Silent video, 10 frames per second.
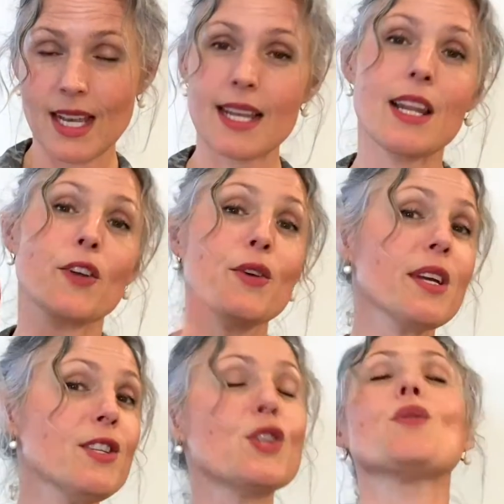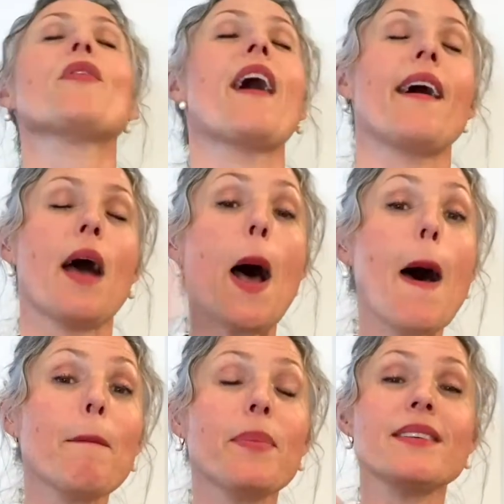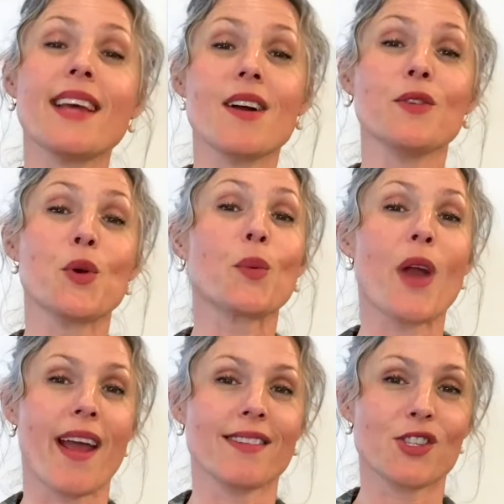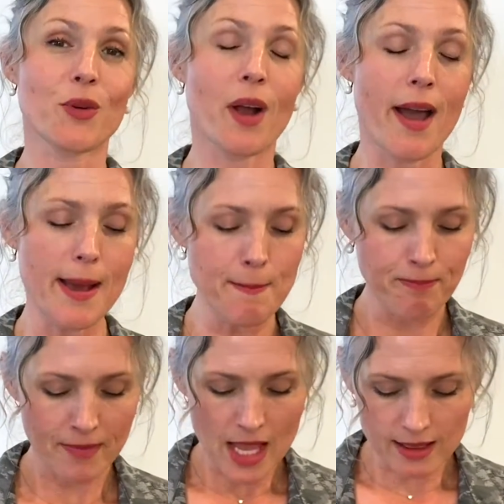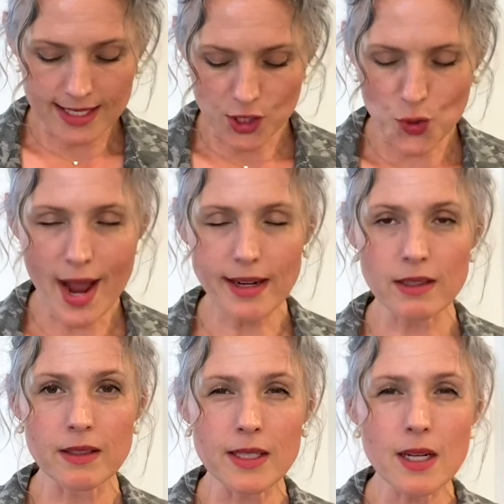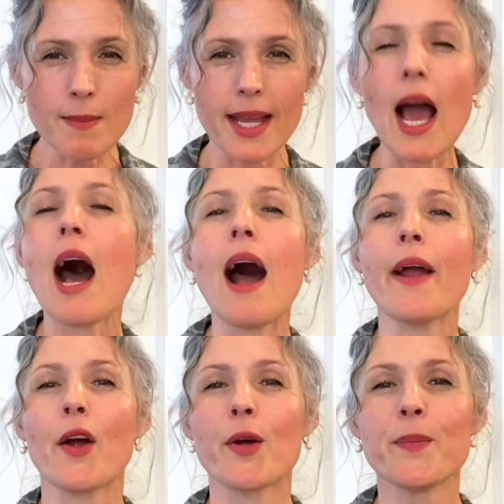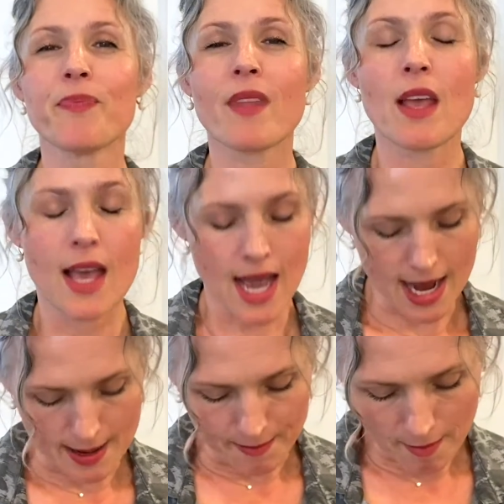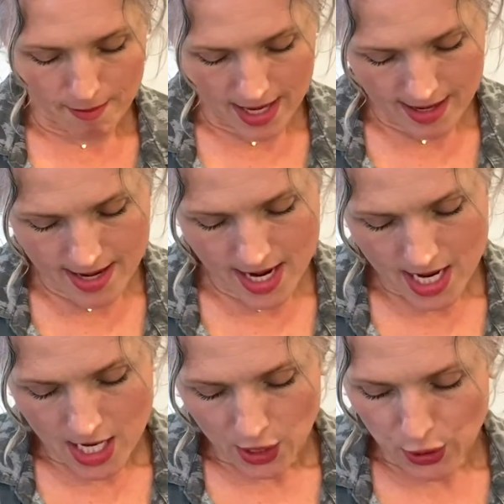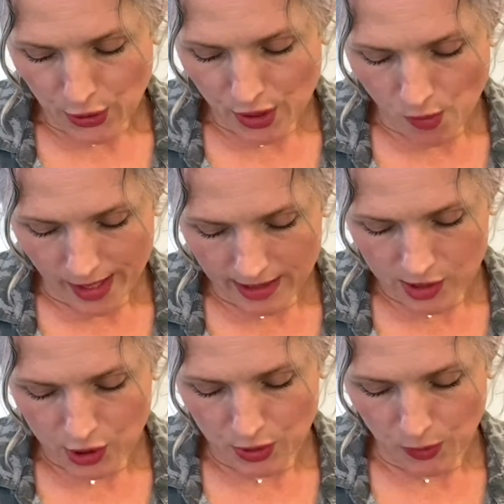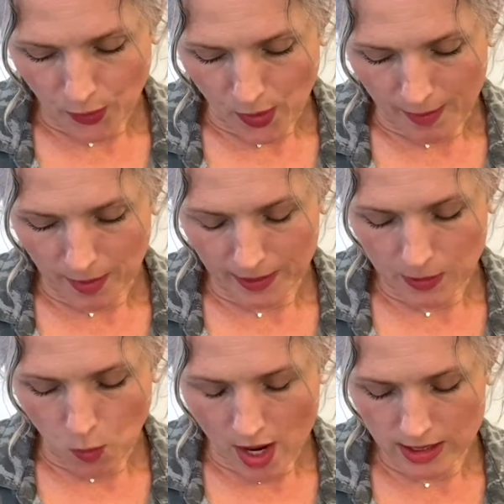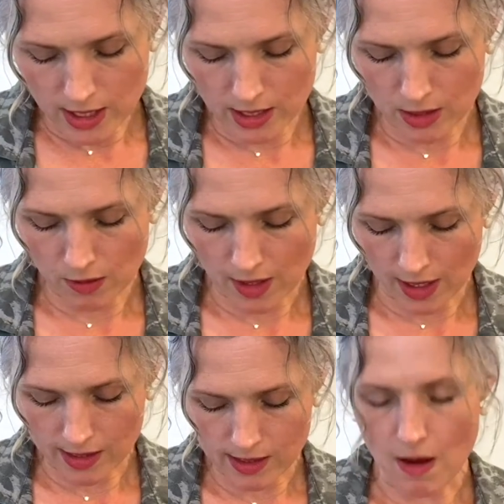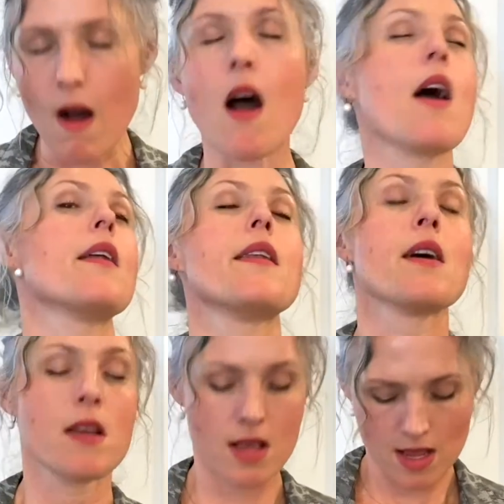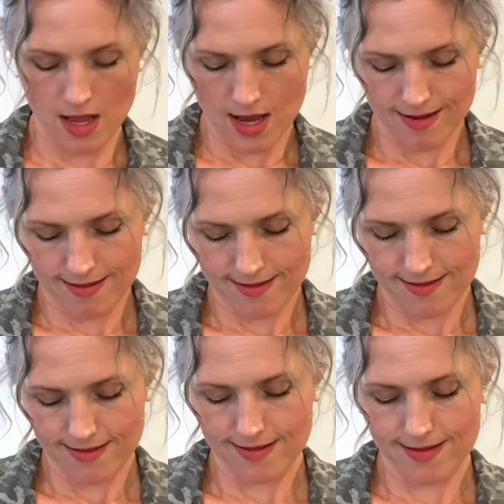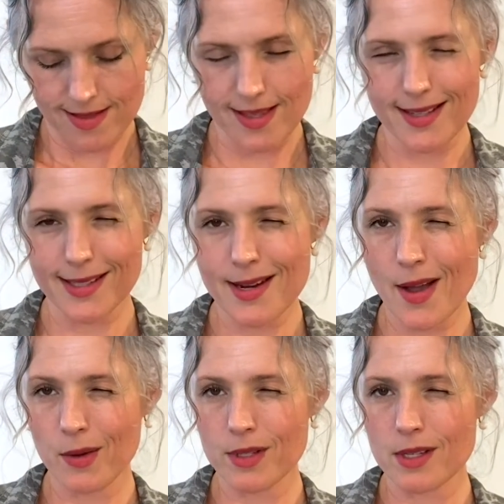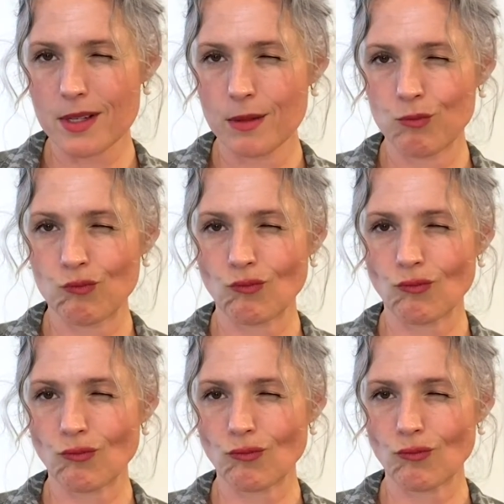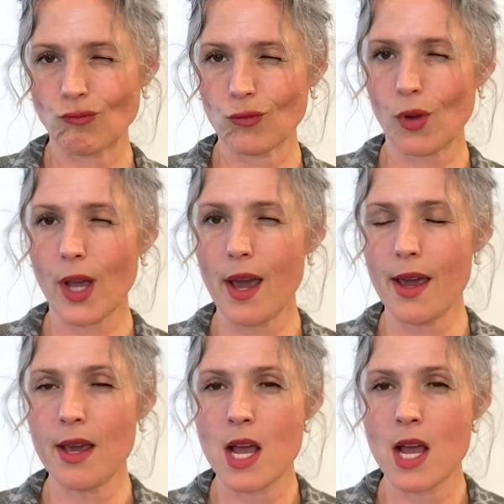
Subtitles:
Now you can do that up and down your range, okay? Let's try it a little bit higher. Men, you're going to probably want to do this on this note, okay?